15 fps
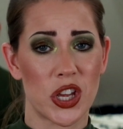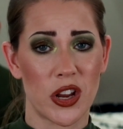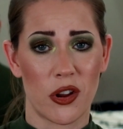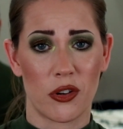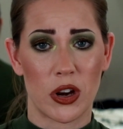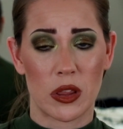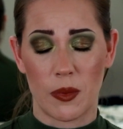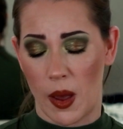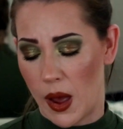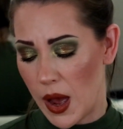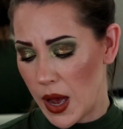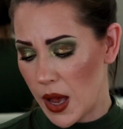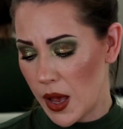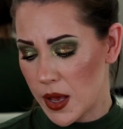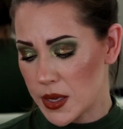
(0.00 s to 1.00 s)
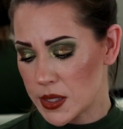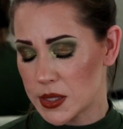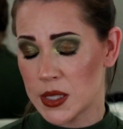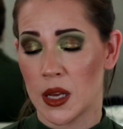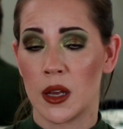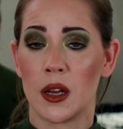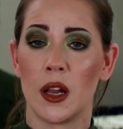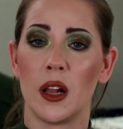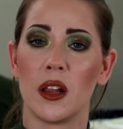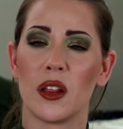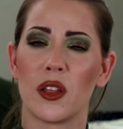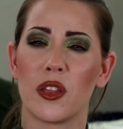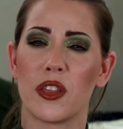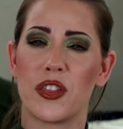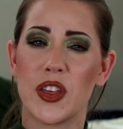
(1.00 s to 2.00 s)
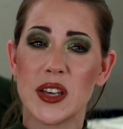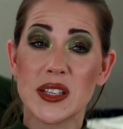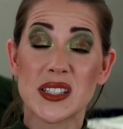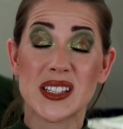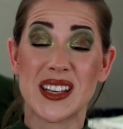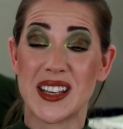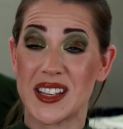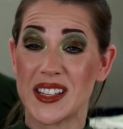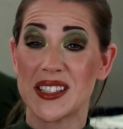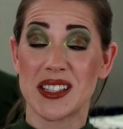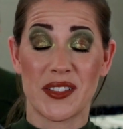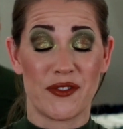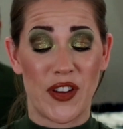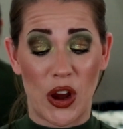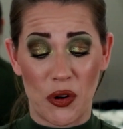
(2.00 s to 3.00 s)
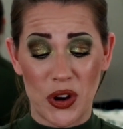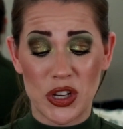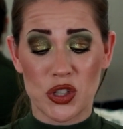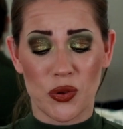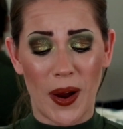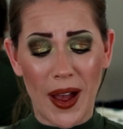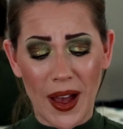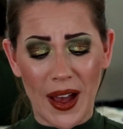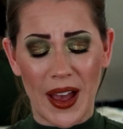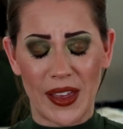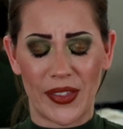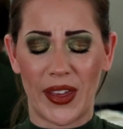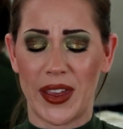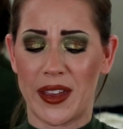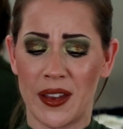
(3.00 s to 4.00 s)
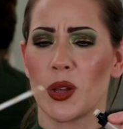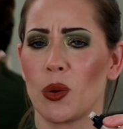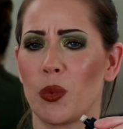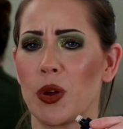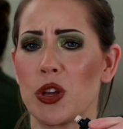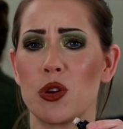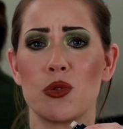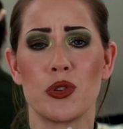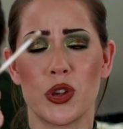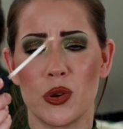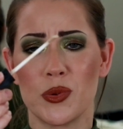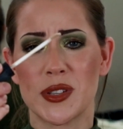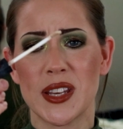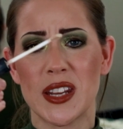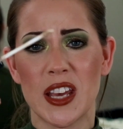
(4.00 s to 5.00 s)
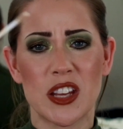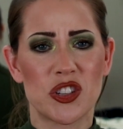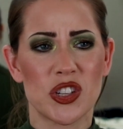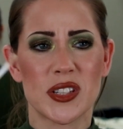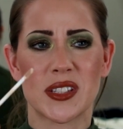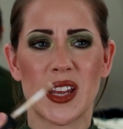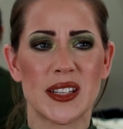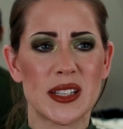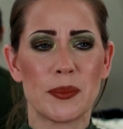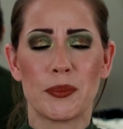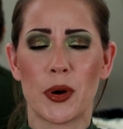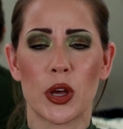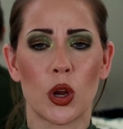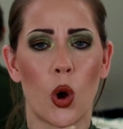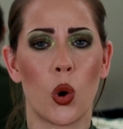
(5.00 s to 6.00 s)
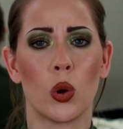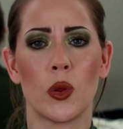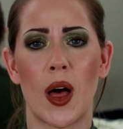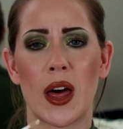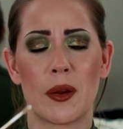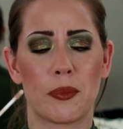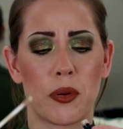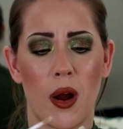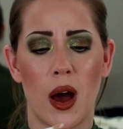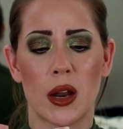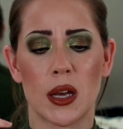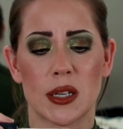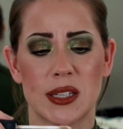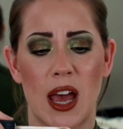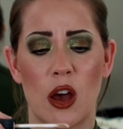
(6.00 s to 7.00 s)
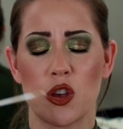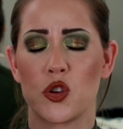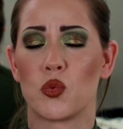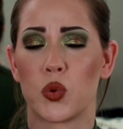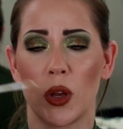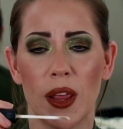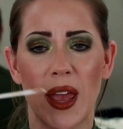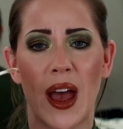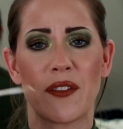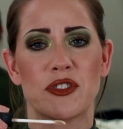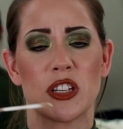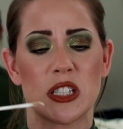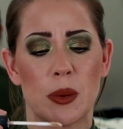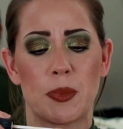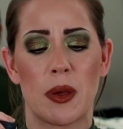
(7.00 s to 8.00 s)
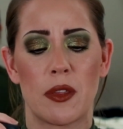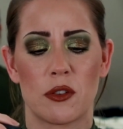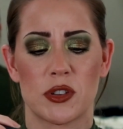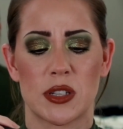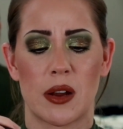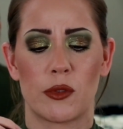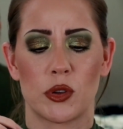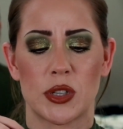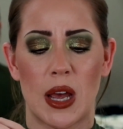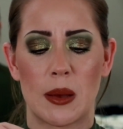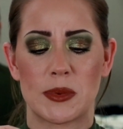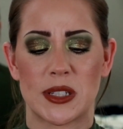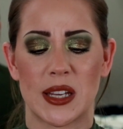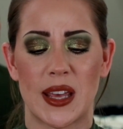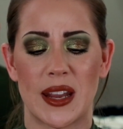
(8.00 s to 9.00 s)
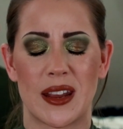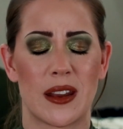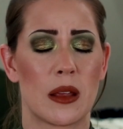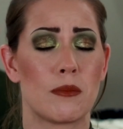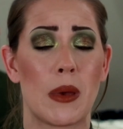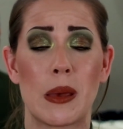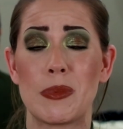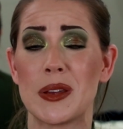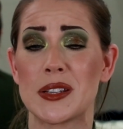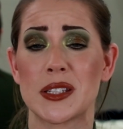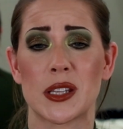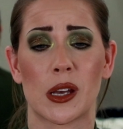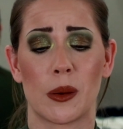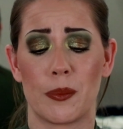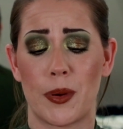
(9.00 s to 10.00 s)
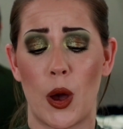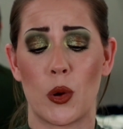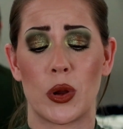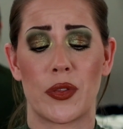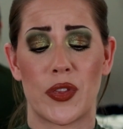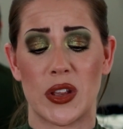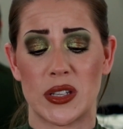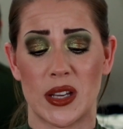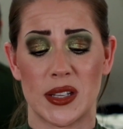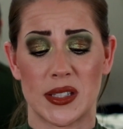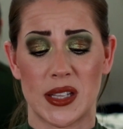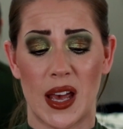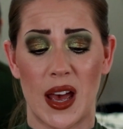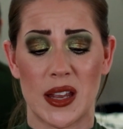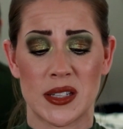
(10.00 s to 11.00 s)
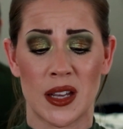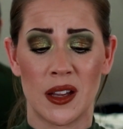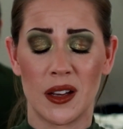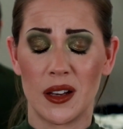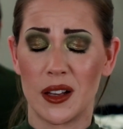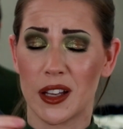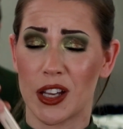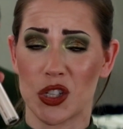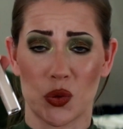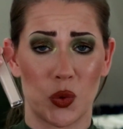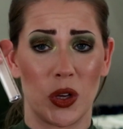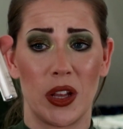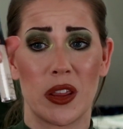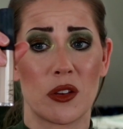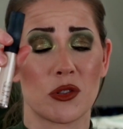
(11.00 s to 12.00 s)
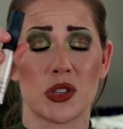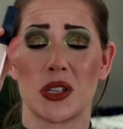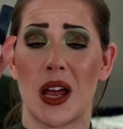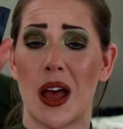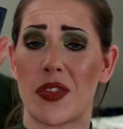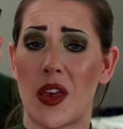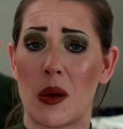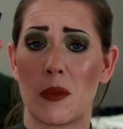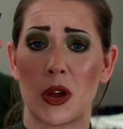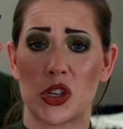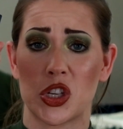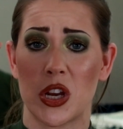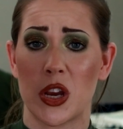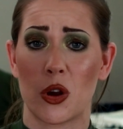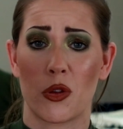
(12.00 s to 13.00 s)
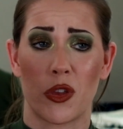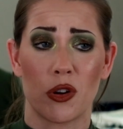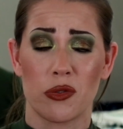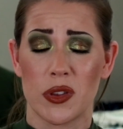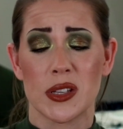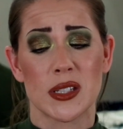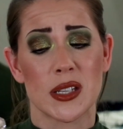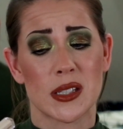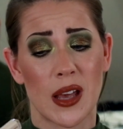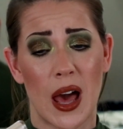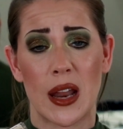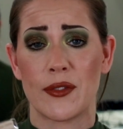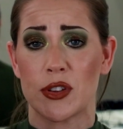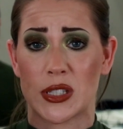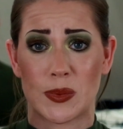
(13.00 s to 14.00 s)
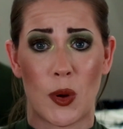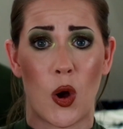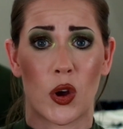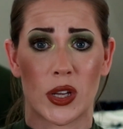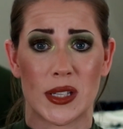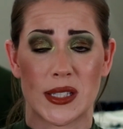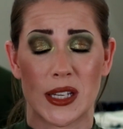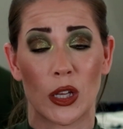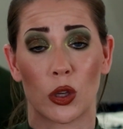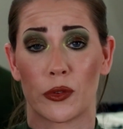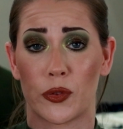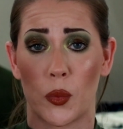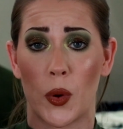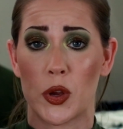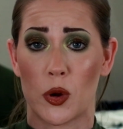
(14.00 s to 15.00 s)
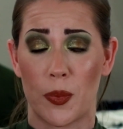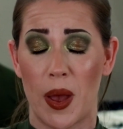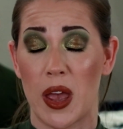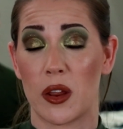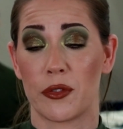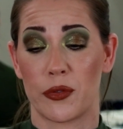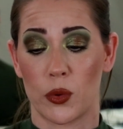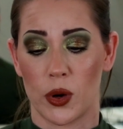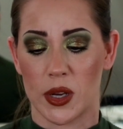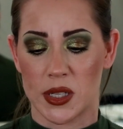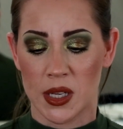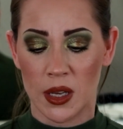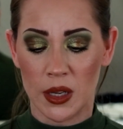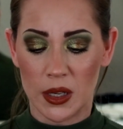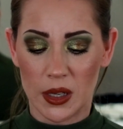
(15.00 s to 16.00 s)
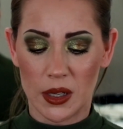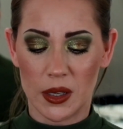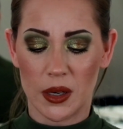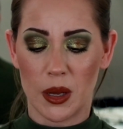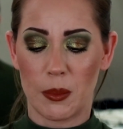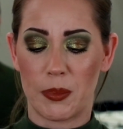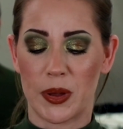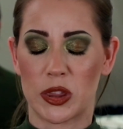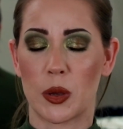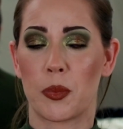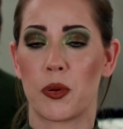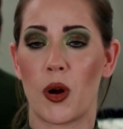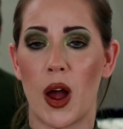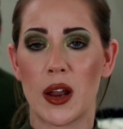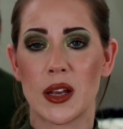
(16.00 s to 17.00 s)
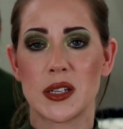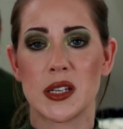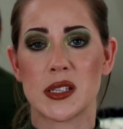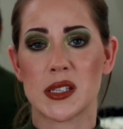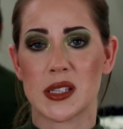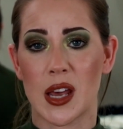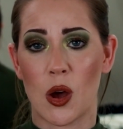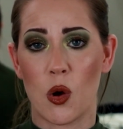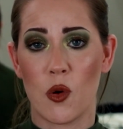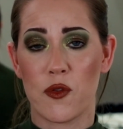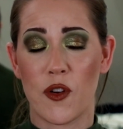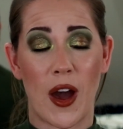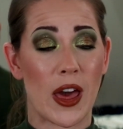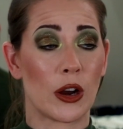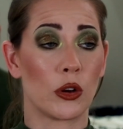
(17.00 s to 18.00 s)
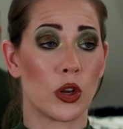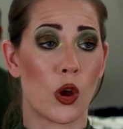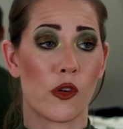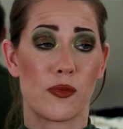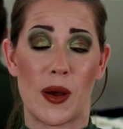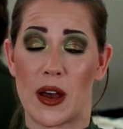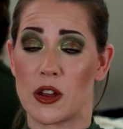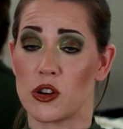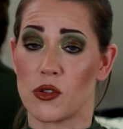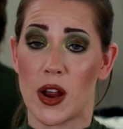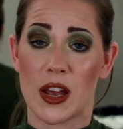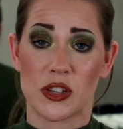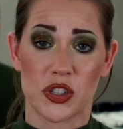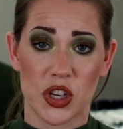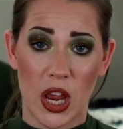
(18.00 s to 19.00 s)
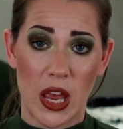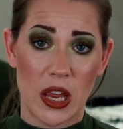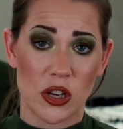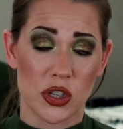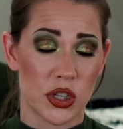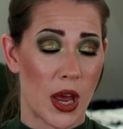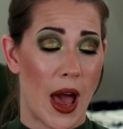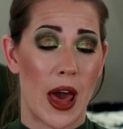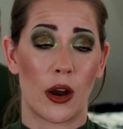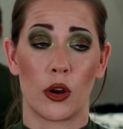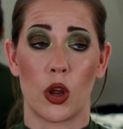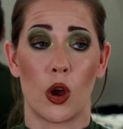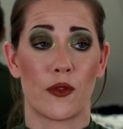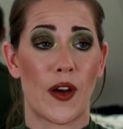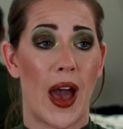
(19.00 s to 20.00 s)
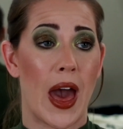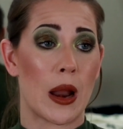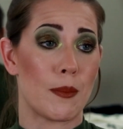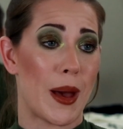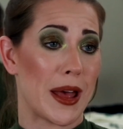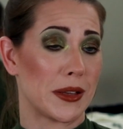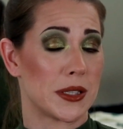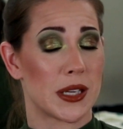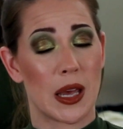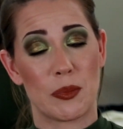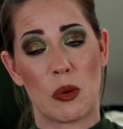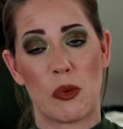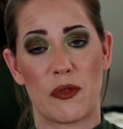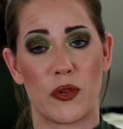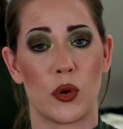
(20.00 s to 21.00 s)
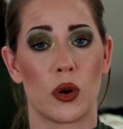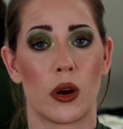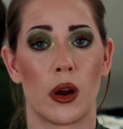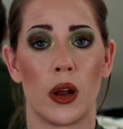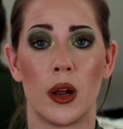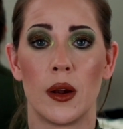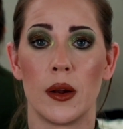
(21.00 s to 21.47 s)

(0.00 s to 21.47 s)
underneath my eyes. This is very dry. Like, when you use it, it just doesn't put a whole lot of product out. You really have to dip in there several times to get it. And maybe it's the component that does that. Because really, there's not that much in here. This is kind of a small concealer for what you're paying for it. But the product itself, I don't know if my under eyes changed. I don't know if I had a bad sample before.